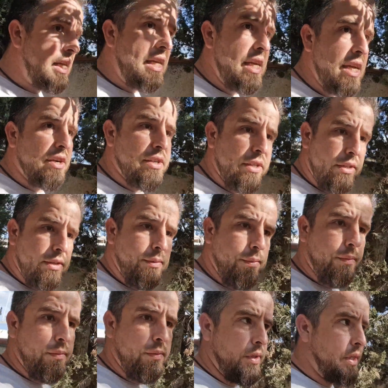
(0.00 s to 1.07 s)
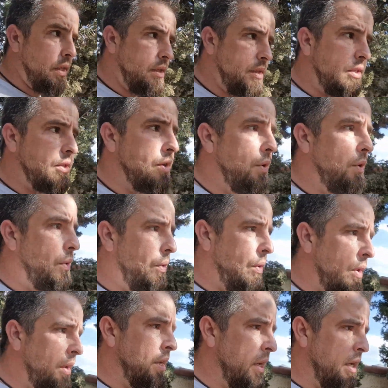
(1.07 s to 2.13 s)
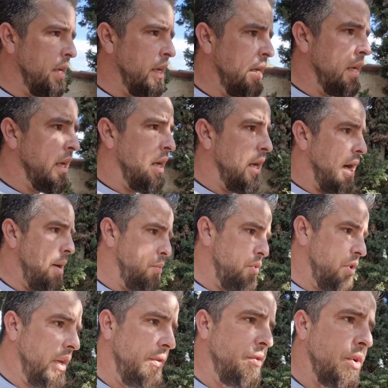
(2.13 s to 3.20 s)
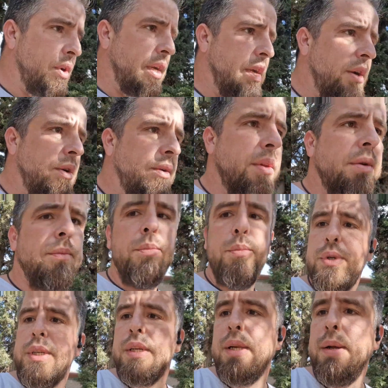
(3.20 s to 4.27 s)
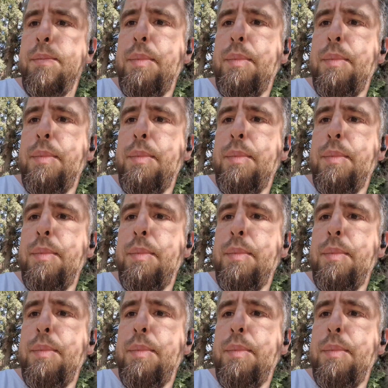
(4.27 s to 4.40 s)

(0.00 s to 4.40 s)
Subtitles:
years. So I'm really working on putting them